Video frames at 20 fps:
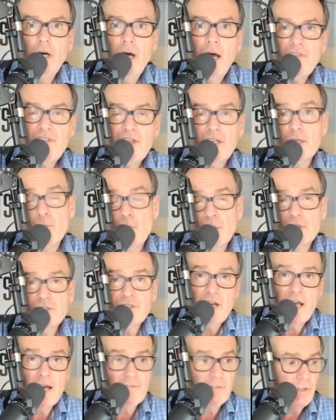I think Lamar's
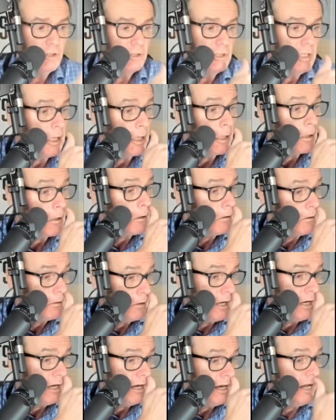going to have a good year.
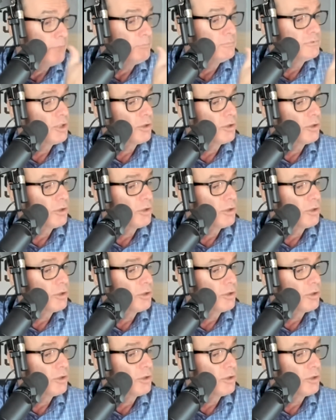I'm